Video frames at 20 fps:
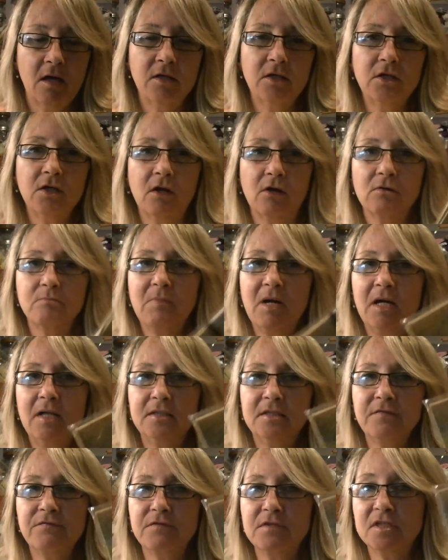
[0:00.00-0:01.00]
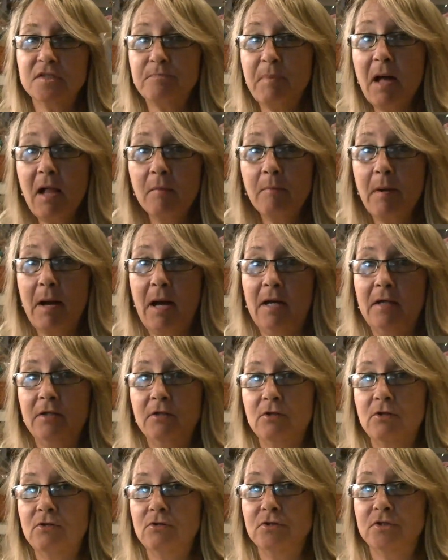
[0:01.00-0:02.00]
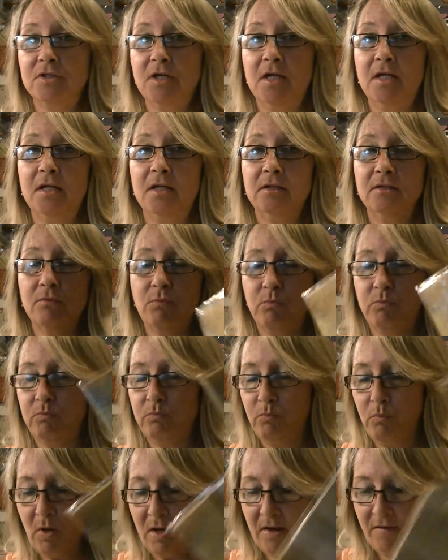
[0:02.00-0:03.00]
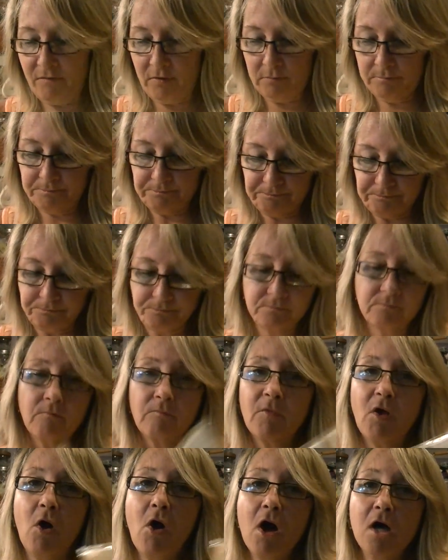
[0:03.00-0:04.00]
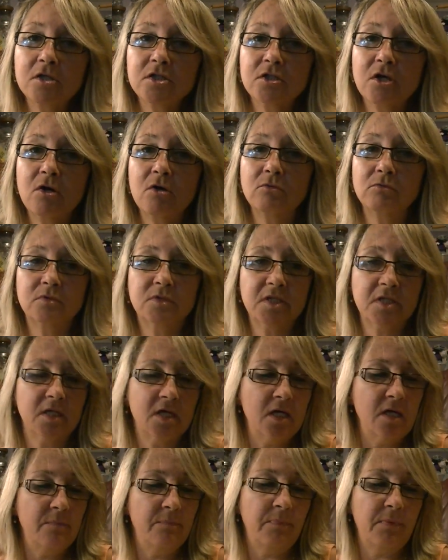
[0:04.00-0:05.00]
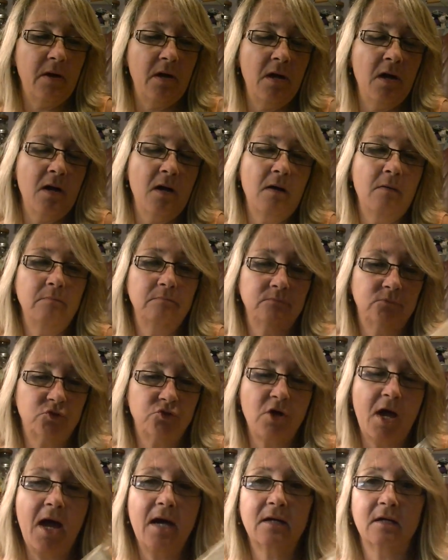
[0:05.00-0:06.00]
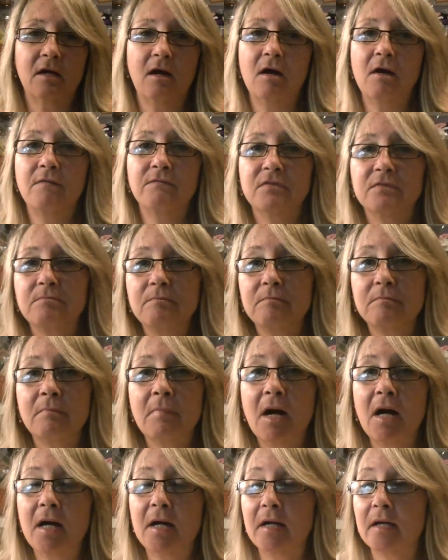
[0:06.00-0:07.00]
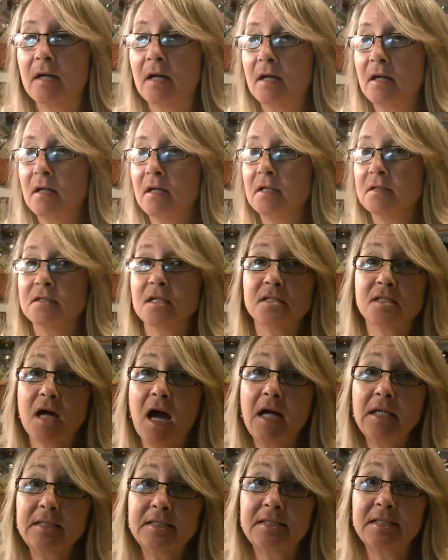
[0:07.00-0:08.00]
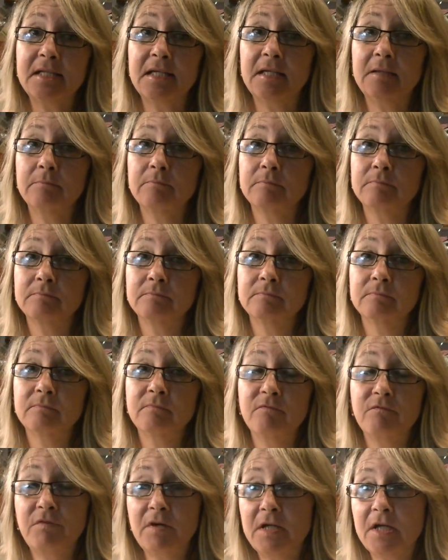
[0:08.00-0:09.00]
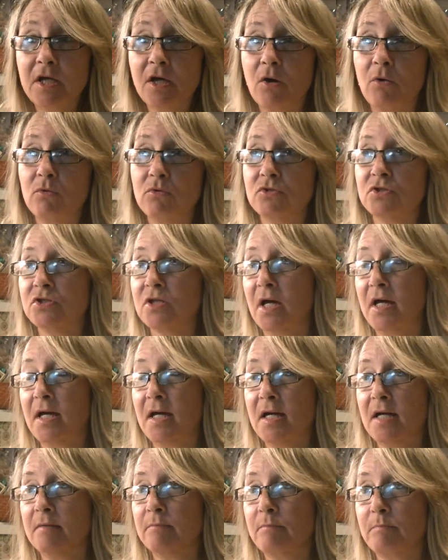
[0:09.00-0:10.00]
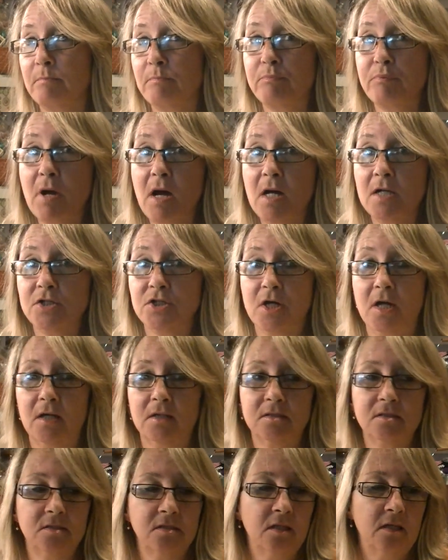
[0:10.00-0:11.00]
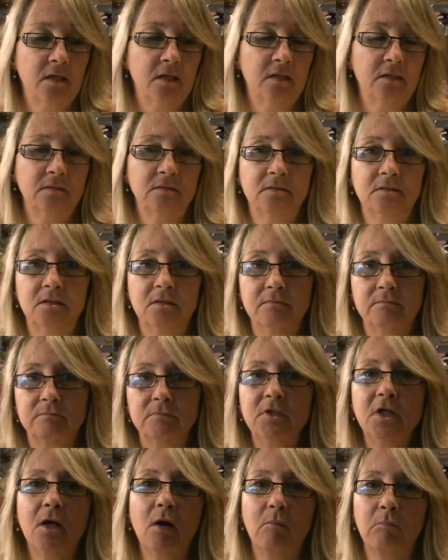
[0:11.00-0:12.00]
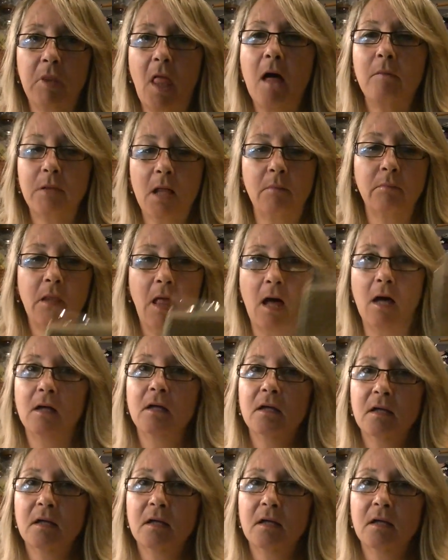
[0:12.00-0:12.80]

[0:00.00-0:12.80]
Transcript: You know, my different spell binders and whatever. Also to keep track of my design team videos and projects and, you know, blah, blah, blah.